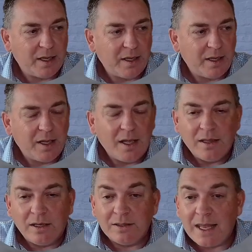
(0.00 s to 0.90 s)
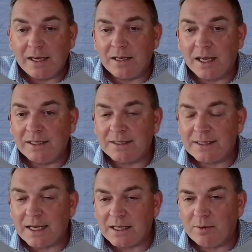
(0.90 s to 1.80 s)
There's then an assessment
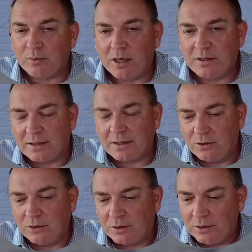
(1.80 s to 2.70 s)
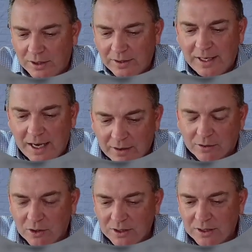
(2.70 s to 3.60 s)
process. Look at the areas
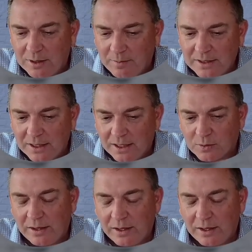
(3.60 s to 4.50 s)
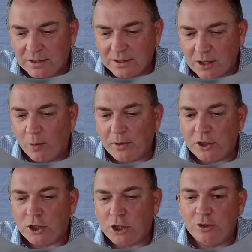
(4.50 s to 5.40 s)
across the business where there is
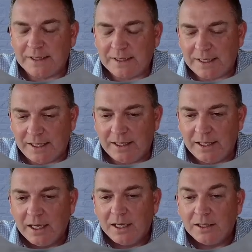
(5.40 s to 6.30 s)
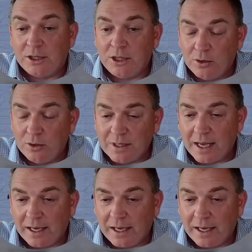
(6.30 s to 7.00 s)
opportunity to use AI.